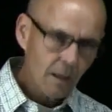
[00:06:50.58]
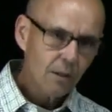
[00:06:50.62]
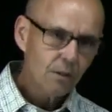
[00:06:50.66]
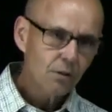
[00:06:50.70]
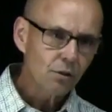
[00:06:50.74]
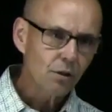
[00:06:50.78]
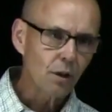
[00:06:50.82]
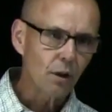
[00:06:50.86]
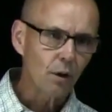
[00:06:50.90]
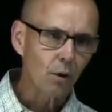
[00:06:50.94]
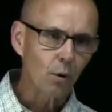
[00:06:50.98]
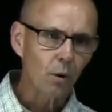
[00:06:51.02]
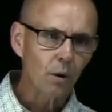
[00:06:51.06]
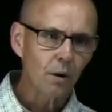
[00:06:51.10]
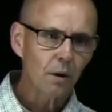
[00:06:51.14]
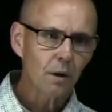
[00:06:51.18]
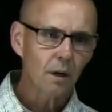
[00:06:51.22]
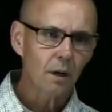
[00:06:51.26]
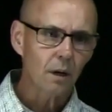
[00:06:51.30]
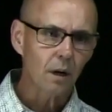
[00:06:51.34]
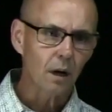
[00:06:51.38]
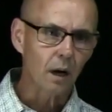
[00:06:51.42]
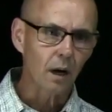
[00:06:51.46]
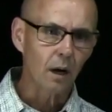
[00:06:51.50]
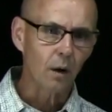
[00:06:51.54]
So
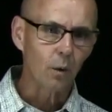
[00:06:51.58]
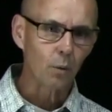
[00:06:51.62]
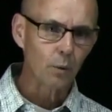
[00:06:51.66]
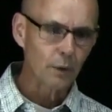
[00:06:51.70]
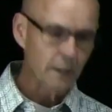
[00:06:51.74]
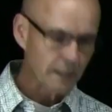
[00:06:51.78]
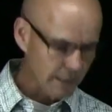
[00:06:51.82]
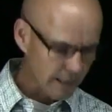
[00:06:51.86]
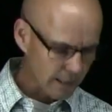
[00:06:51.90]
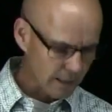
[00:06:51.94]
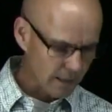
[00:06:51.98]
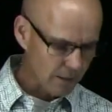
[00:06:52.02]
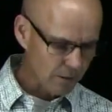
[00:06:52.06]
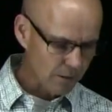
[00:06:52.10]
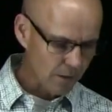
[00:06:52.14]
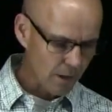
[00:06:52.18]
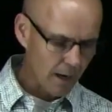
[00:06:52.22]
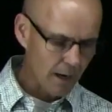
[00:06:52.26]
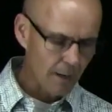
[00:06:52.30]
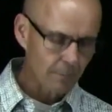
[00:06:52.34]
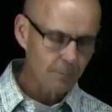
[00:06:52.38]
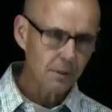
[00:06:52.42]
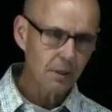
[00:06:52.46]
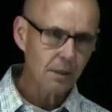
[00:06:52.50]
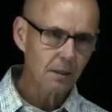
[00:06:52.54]
we did
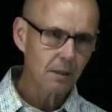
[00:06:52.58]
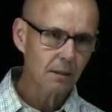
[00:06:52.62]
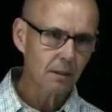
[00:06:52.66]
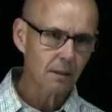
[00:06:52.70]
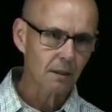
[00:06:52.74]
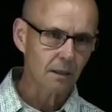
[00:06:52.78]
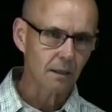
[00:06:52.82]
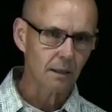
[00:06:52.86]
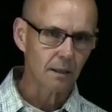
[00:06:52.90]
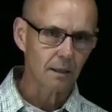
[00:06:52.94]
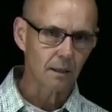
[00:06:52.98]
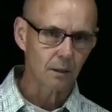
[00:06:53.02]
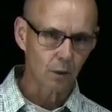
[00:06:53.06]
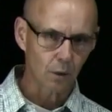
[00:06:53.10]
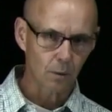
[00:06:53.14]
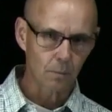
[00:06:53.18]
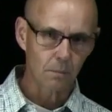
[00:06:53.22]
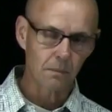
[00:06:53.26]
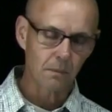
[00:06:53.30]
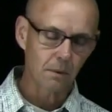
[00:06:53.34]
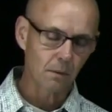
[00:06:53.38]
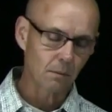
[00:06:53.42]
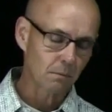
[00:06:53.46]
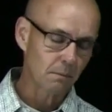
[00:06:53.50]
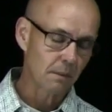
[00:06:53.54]
adopt or
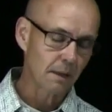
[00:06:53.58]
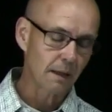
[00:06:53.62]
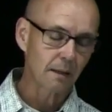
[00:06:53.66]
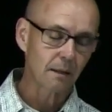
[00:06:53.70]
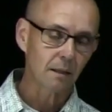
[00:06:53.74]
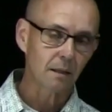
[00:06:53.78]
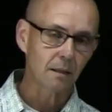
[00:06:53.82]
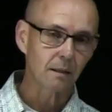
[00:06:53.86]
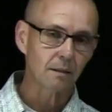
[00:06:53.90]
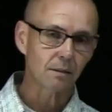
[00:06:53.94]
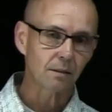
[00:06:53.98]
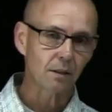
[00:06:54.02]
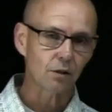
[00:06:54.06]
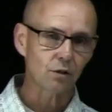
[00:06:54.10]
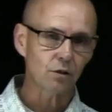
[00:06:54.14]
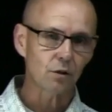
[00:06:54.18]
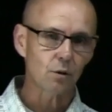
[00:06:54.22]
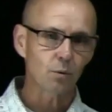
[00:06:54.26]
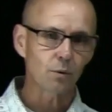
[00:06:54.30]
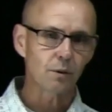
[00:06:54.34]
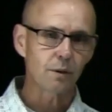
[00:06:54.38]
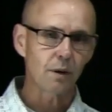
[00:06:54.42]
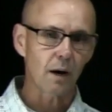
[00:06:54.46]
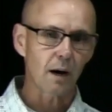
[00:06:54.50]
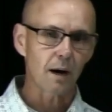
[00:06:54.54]
make the decision
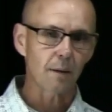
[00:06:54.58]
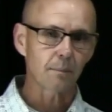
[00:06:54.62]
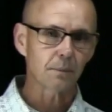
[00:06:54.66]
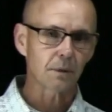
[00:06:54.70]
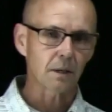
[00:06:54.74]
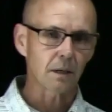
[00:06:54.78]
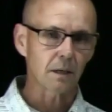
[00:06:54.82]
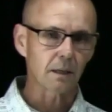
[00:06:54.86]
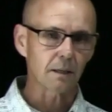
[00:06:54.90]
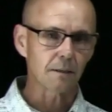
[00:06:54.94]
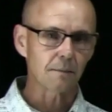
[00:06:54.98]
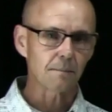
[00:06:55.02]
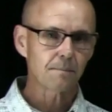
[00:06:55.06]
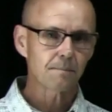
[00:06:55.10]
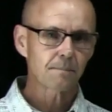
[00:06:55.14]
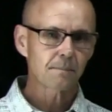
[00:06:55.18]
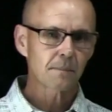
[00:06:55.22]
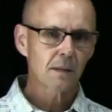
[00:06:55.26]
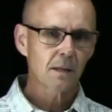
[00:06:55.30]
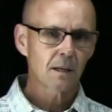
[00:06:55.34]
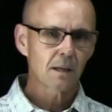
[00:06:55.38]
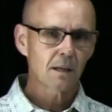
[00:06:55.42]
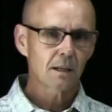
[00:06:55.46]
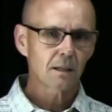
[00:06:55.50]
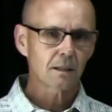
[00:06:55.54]
to adopt a
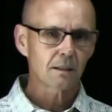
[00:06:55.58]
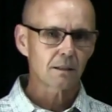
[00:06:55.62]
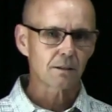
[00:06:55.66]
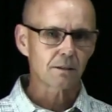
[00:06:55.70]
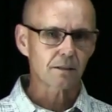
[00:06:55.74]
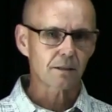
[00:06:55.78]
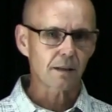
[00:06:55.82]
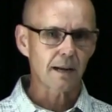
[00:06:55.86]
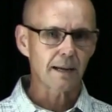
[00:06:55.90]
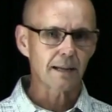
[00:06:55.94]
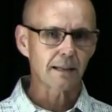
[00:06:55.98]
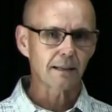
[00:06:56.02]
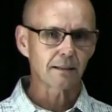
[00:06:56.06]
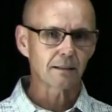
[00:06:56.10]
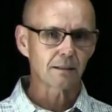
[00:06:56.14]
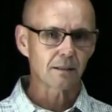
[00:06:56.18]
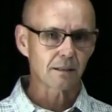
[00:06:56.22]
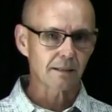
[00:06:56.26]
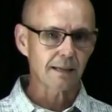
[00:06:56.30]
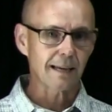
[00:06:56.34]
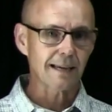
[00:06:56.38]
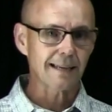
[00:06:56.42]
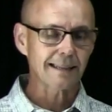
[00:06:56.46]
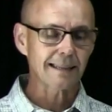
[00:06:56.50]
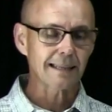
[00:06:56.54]
design
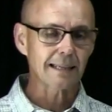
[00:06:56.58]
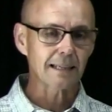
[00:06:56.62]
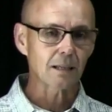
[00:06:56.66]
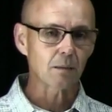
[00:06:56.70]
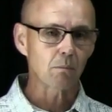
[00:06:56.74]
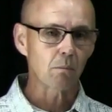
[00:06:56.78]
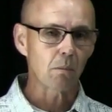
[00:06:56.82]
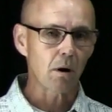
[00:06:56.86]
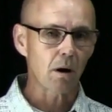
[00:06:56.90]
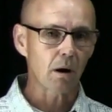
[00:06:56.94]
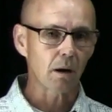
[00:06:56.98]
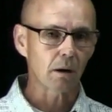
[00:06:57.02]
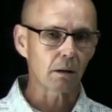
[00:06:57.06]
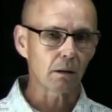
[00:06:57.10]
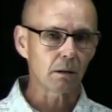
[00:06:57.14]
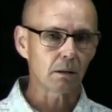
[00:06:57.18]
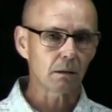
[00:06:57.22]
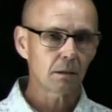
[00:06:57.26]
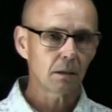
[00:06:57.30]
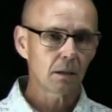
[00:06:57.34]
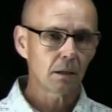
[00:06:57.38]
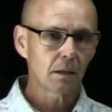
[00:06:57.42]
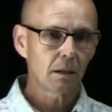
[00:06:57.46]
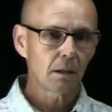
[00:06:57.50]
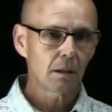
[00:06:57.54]
thinking
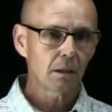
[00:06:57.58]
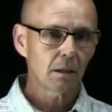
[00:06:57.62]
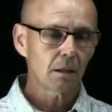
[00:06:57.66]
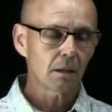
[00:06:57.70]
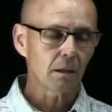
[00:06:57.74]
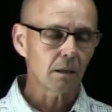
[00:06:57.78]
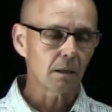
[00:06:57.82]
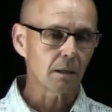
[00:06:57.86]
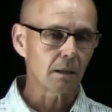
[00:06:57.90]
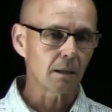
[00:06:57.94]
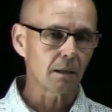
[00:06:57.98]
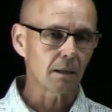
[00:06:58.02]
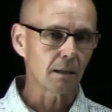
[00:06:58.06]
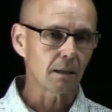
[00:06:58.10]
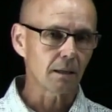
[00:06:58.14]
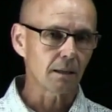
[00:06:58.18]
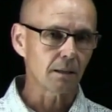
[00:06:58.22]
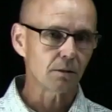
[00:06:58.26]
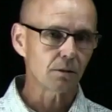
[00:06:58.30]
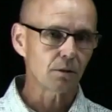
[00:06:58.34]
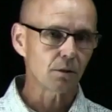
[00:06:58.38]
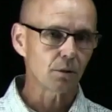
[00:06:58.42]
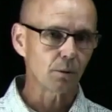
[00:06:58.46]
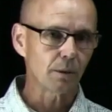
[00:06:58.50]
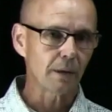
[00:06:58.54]
model
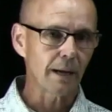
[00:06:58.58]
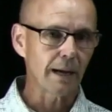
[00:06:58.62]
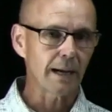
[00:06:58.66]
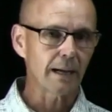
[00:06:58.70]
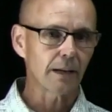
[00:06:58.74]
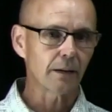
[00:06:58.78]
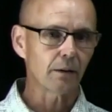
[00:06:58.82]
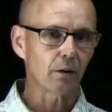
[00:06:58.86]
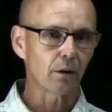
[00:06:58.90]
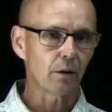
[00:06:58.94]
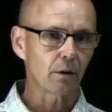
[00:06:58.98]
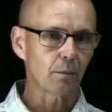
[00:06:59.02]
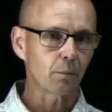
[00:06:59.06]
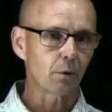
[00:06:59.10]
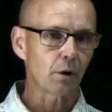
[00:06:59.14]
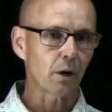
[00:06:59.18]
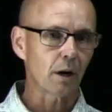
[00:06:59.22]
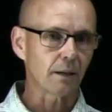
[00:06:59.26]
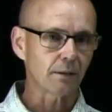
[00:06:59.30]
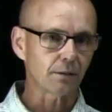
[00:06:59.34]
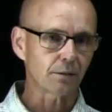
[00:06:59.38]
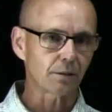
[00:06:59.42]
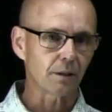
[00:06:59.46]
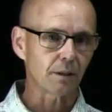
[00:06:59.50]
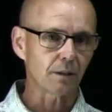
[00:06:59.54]
to guide our
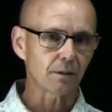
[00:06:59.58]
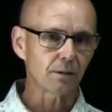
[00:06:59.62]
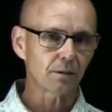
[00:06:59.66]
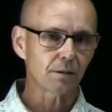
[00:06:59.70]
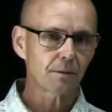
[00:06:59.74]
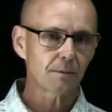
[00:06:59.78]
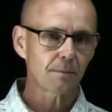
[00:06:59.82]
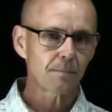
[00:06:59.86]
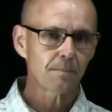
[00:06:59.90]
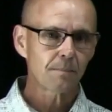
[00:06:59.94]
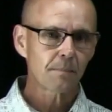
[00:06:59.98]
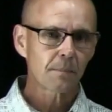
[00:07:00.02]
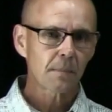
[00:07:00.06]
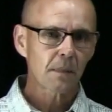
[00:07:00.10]
process.